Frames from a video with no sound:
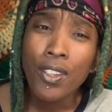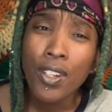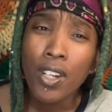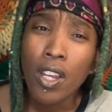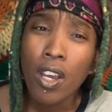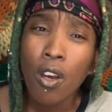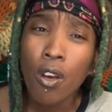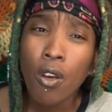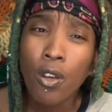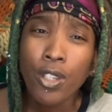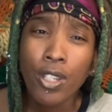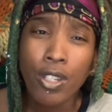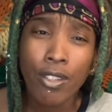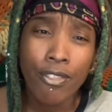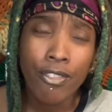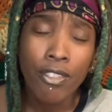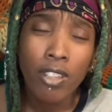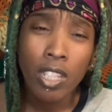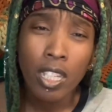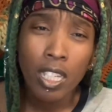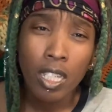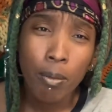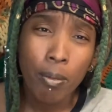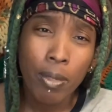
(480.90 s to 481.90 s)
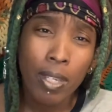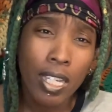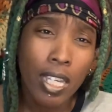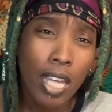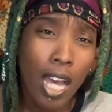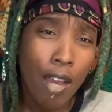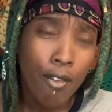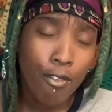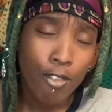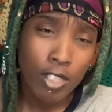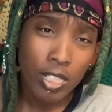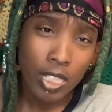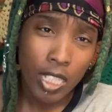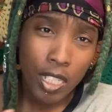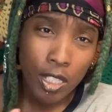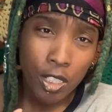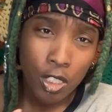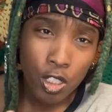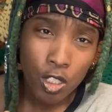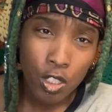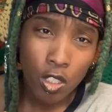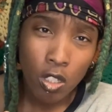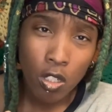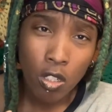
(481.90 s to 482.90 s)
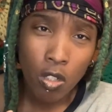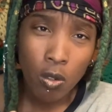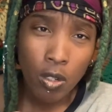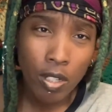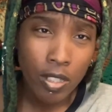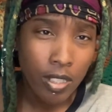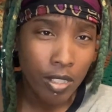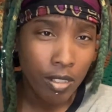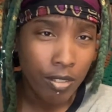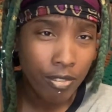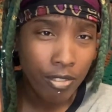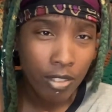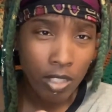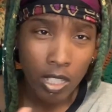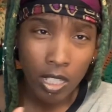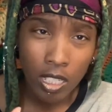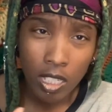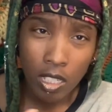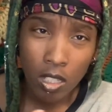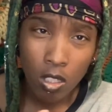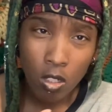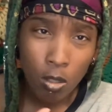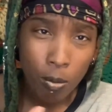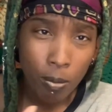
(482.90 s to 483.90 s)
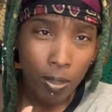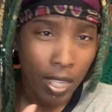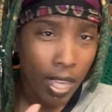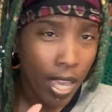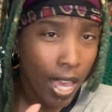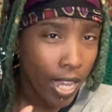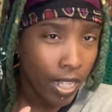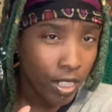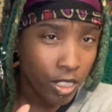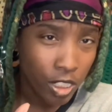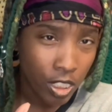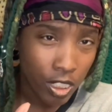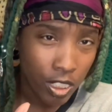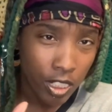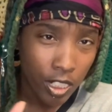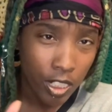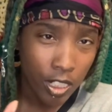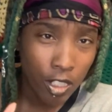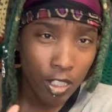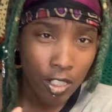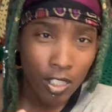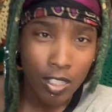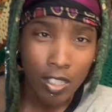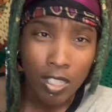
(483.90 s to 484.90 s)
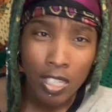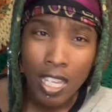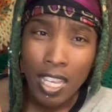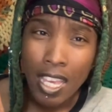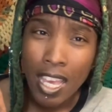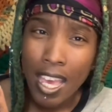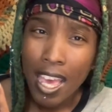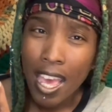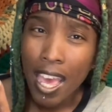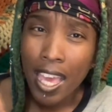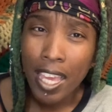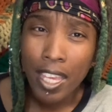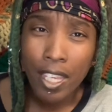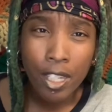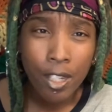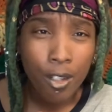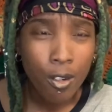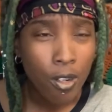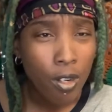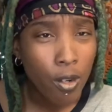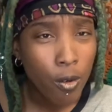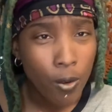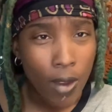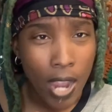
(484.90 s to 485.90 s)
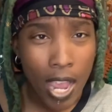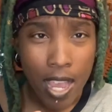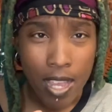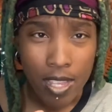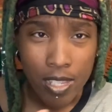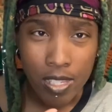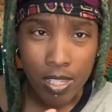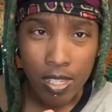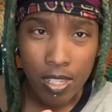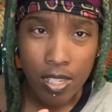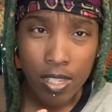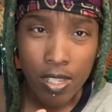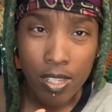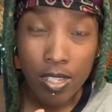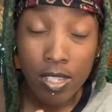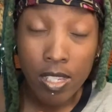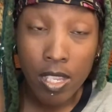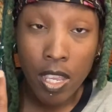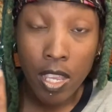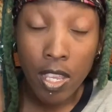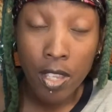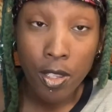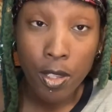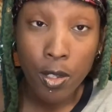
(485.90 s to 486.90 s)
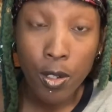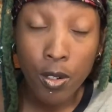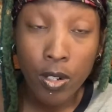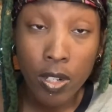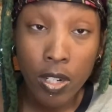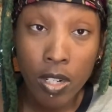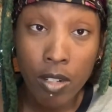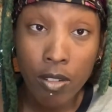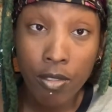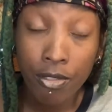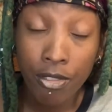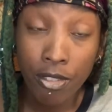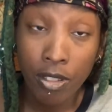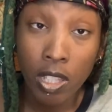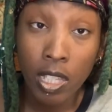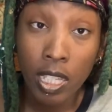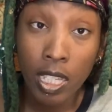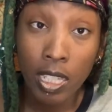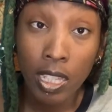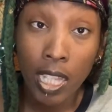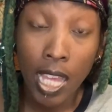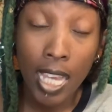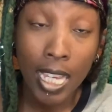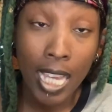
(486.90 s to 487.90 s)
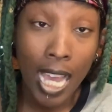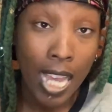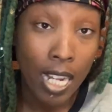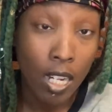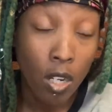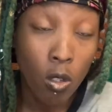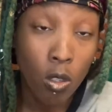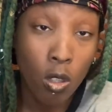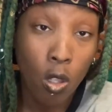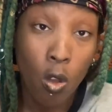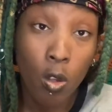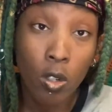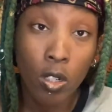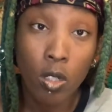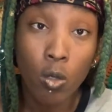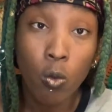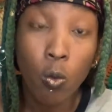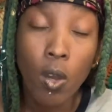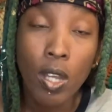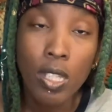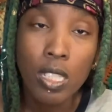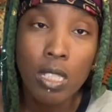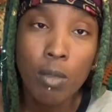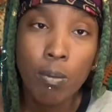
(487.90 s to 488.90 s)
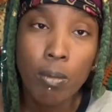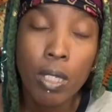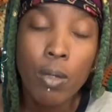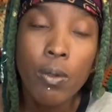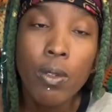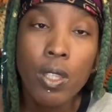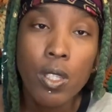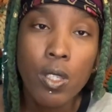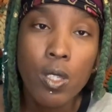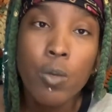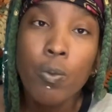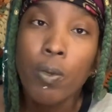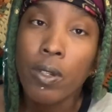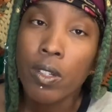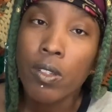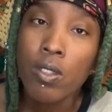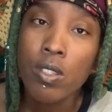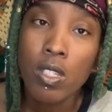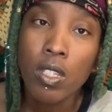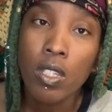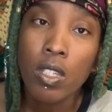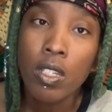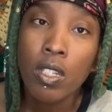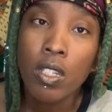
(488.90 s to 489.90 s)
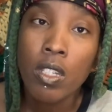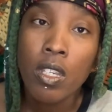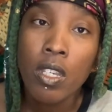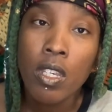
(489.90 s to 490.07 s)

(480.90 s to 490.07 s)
know, you're feeling a bit confrontational, or you're feeling a little bit edgy, or anger arises and you're feeling like, I no longer want to be with this person,